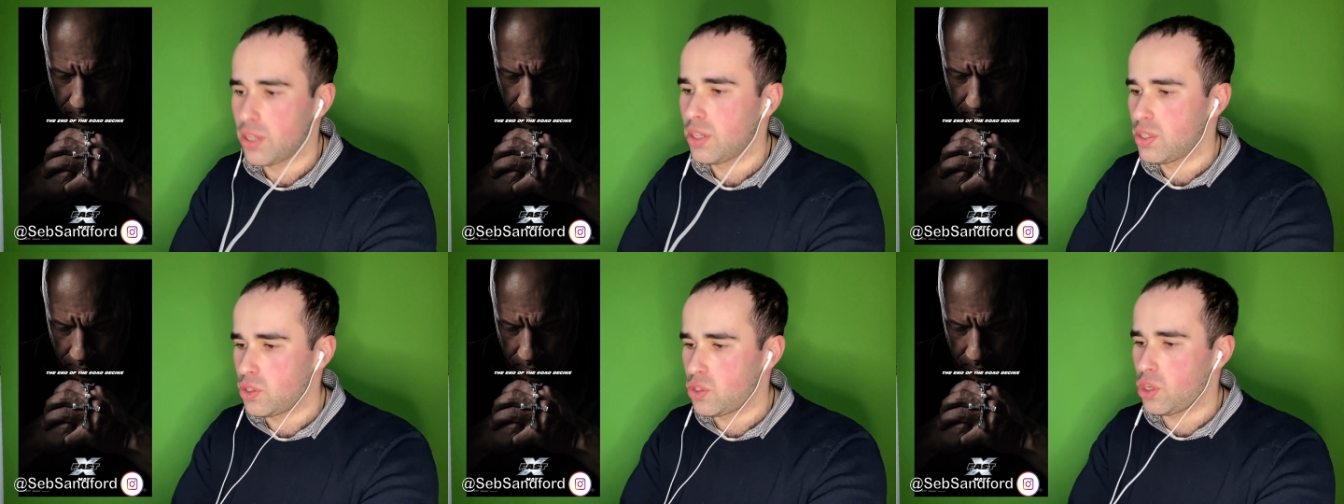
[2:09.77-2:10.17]

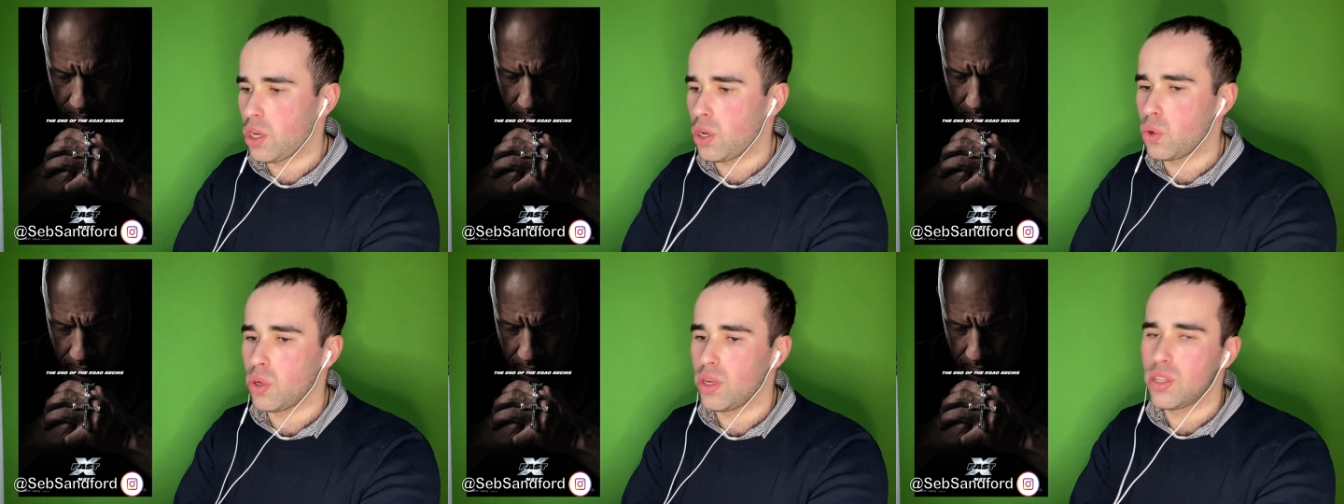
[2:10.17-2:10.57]

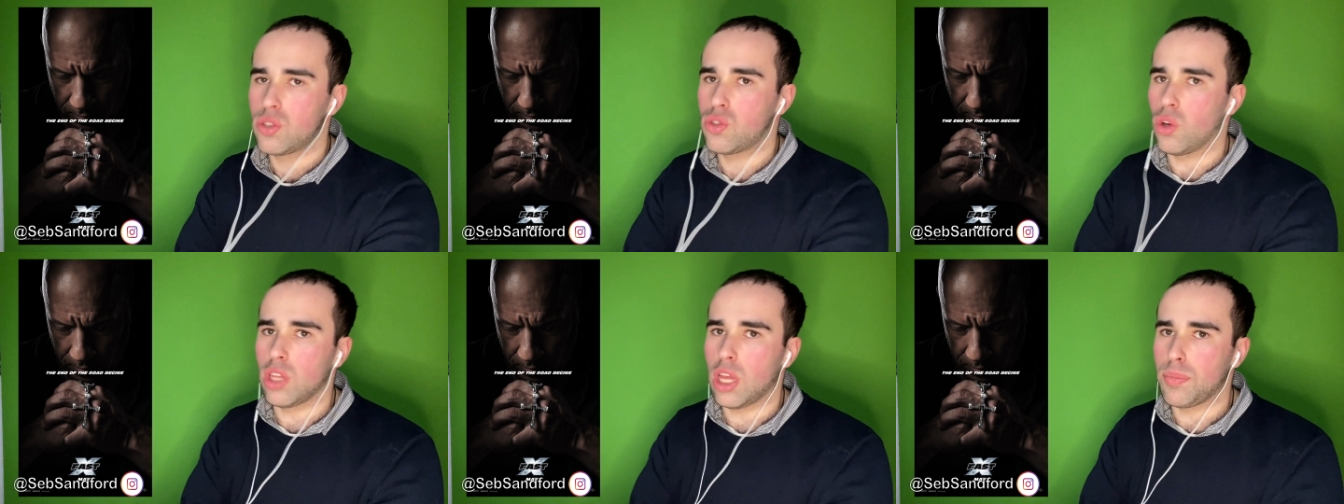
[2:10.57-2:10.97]
So,
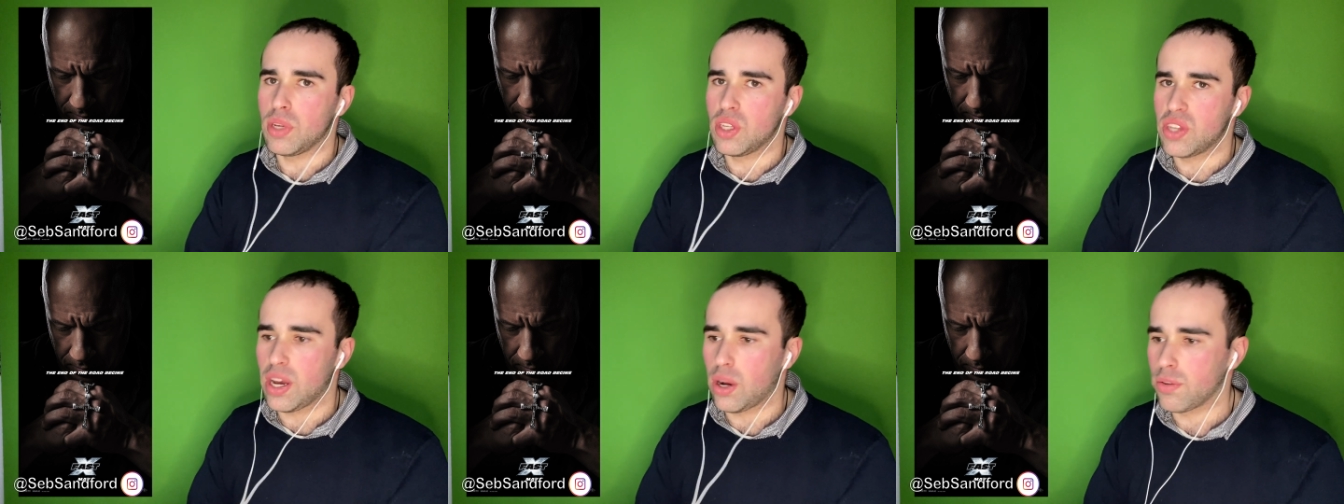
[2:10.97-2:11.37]
don't let me
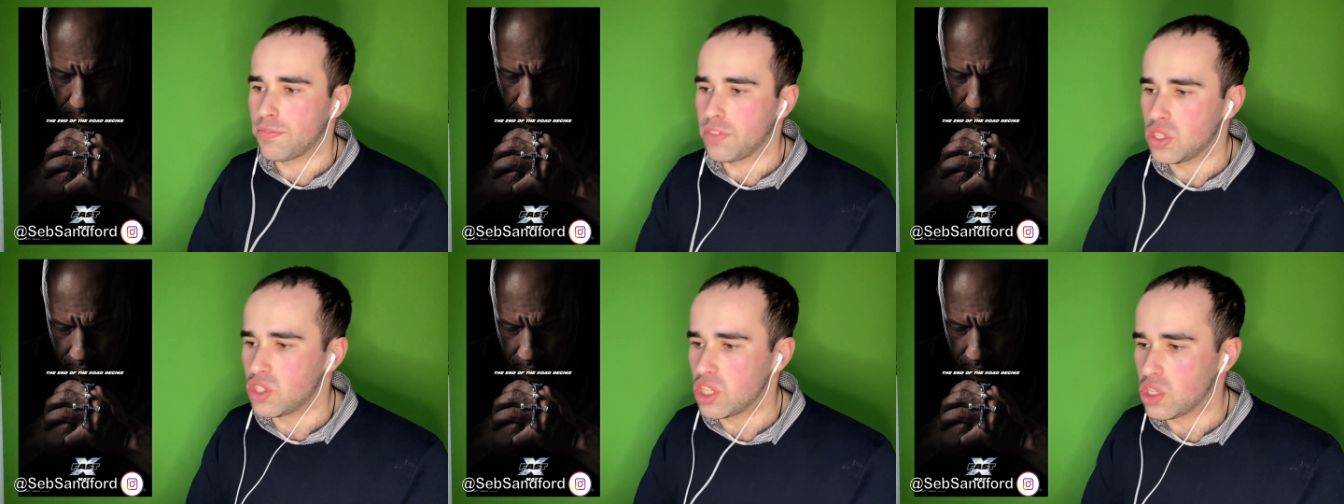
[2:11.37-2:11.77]
down,
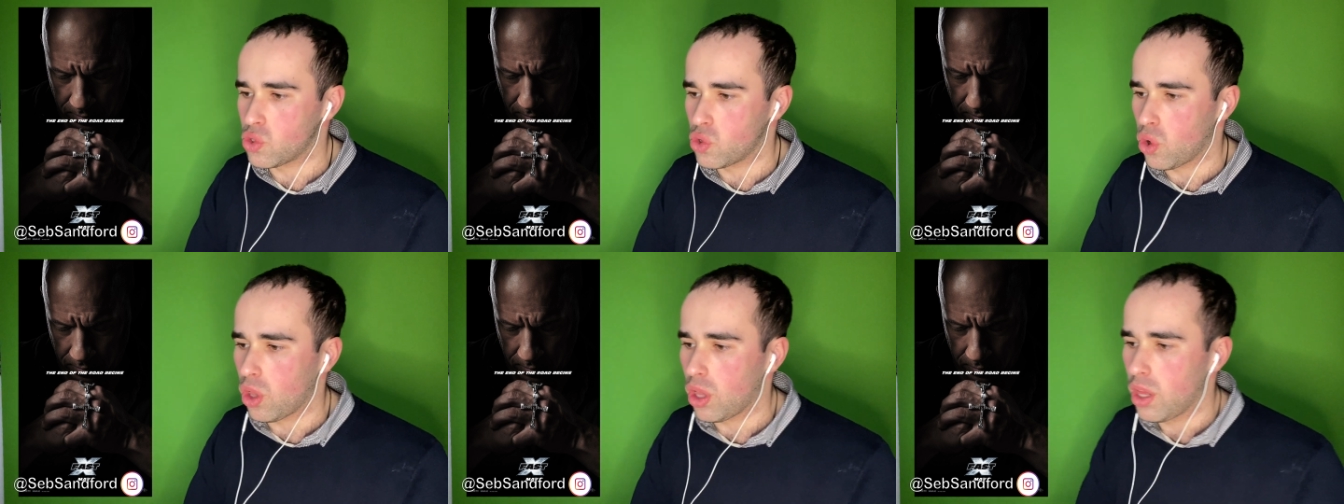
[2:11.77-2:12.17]
Vin
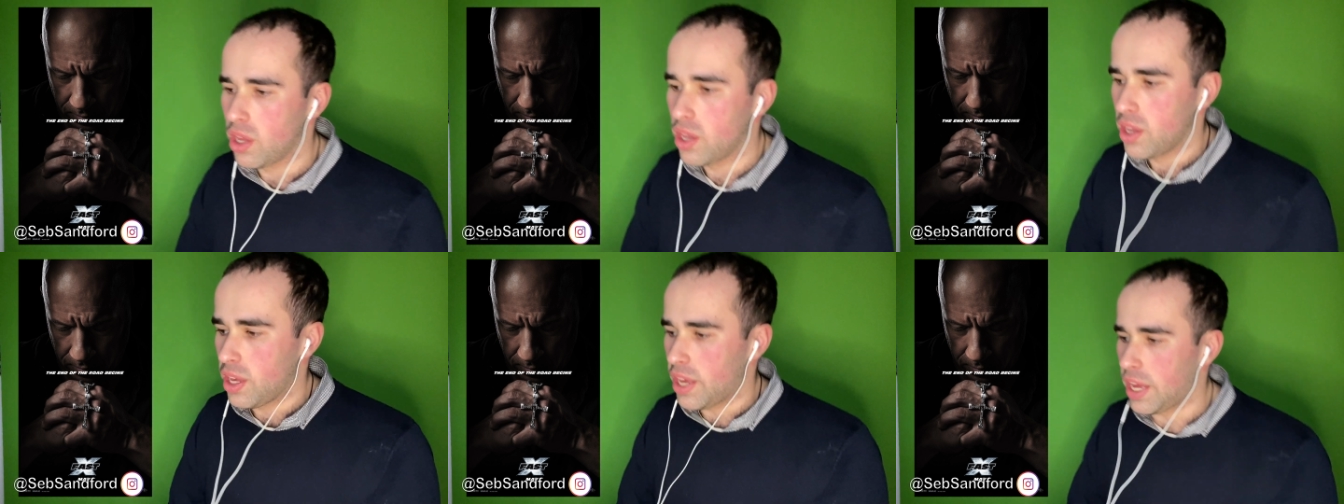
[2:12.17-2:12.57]
Diesel
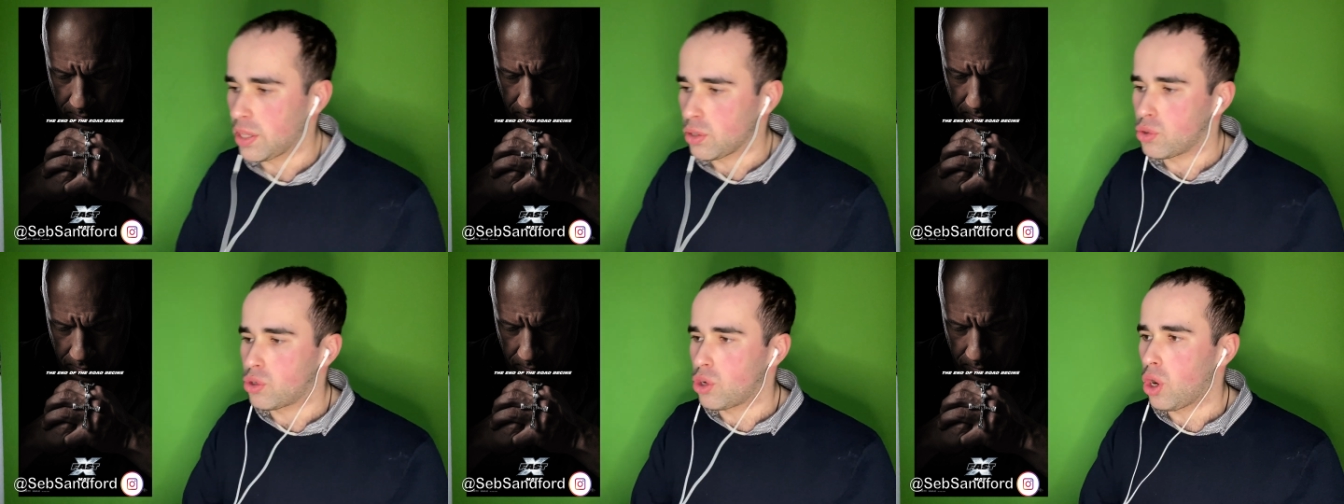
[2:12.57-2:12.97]

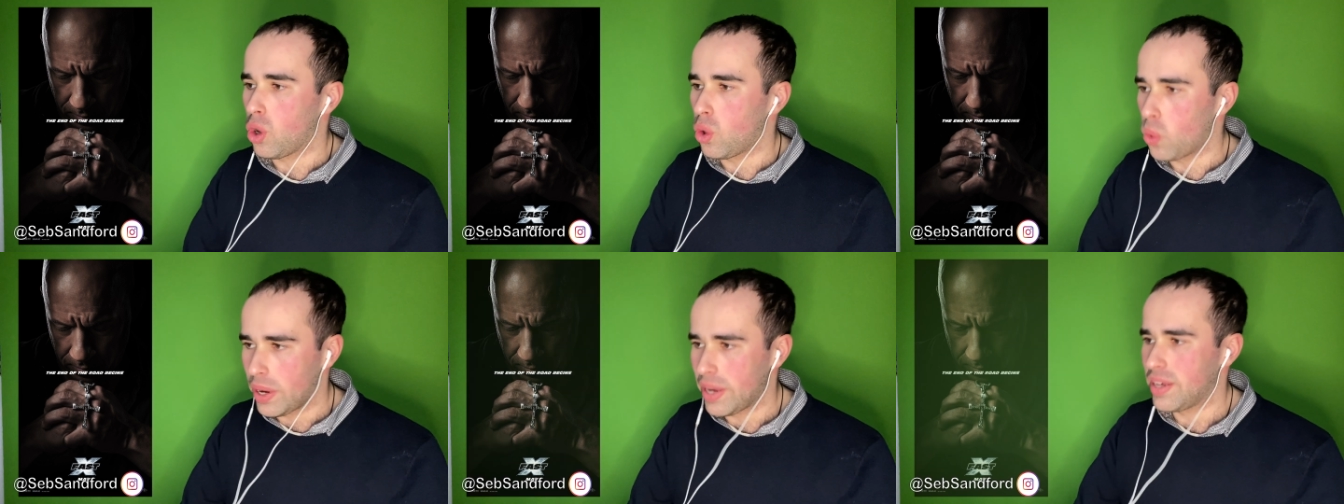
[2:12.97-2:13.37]
and
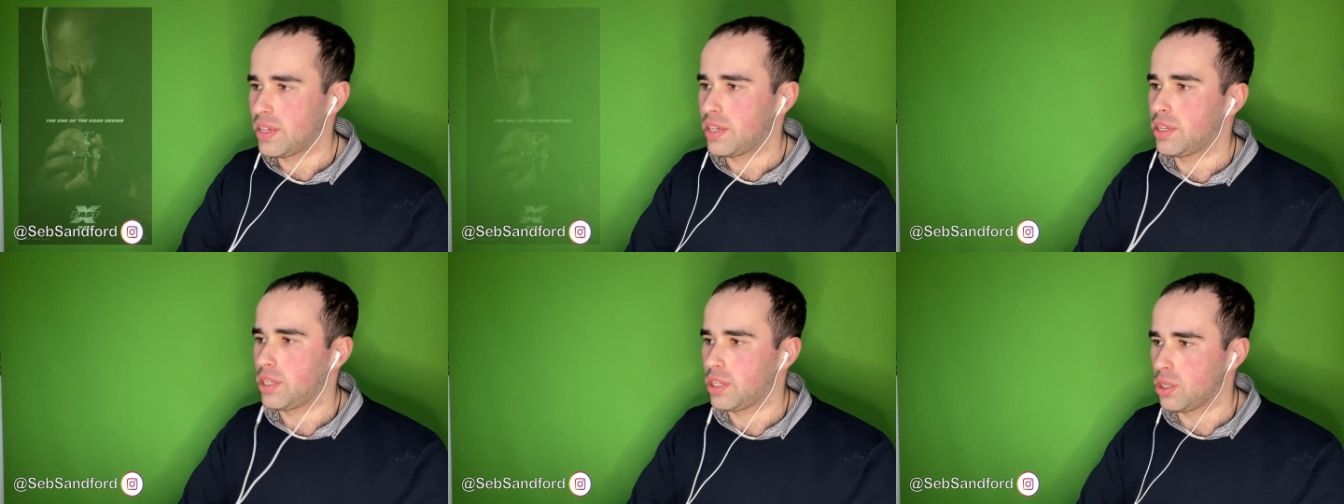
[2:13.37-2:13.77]
co.
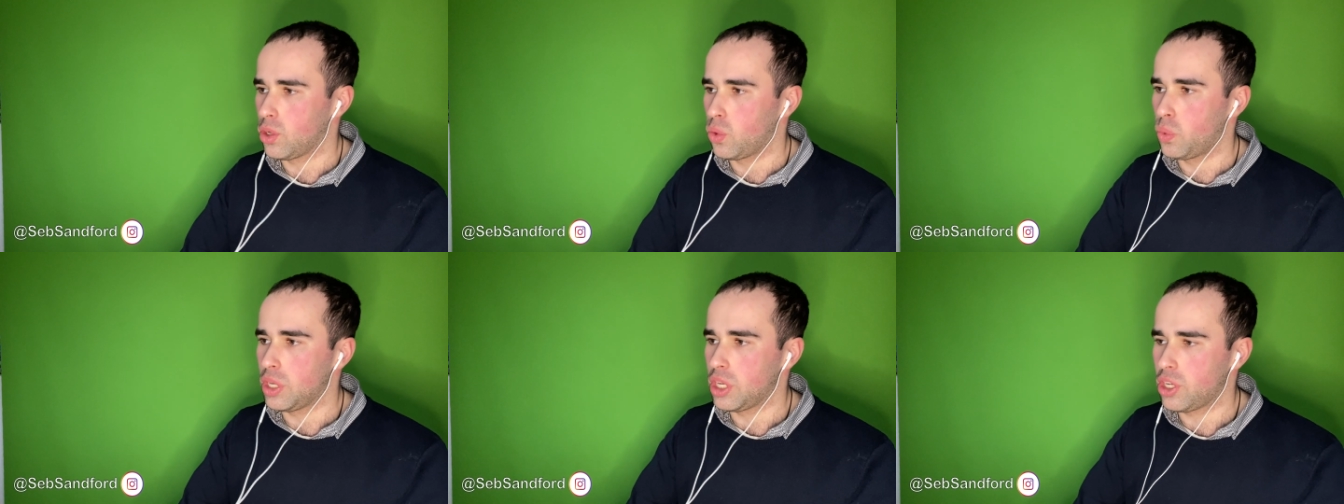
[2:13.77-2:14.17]
Here
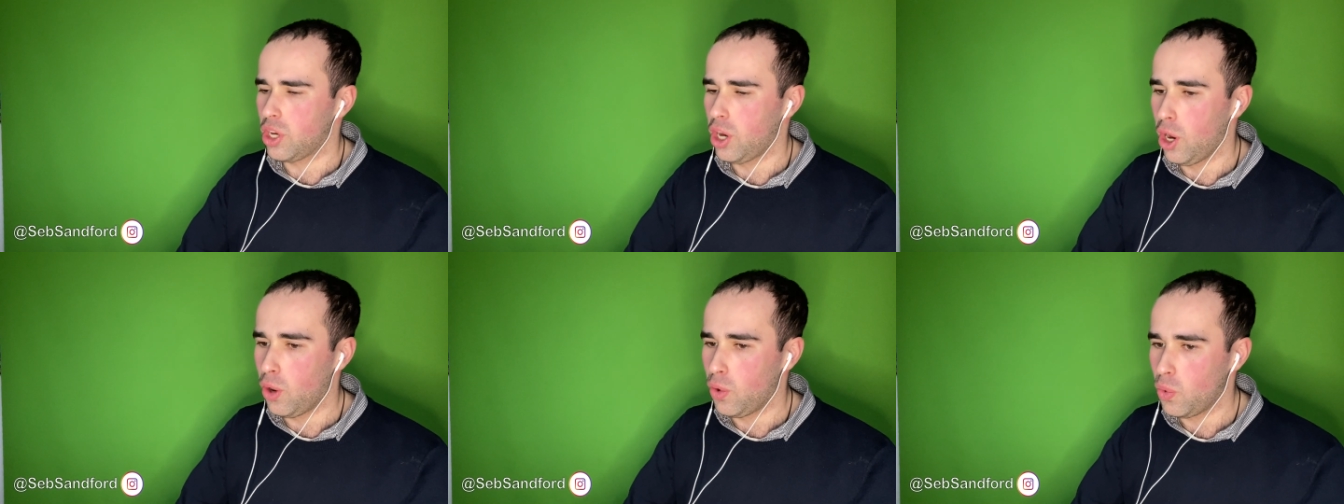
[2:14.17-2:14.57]
we
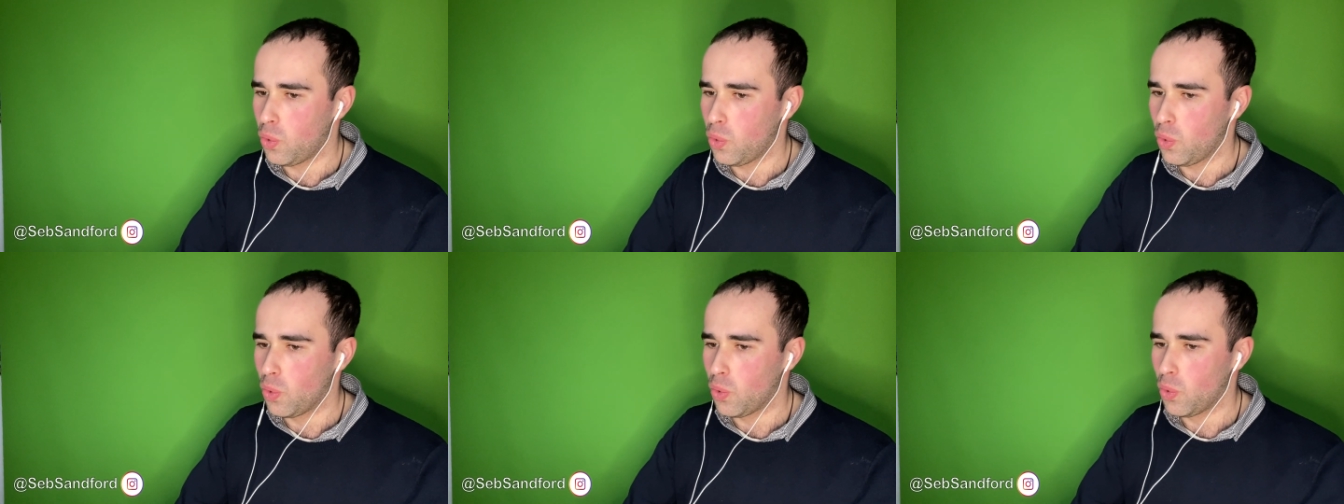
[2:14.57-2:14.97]
go.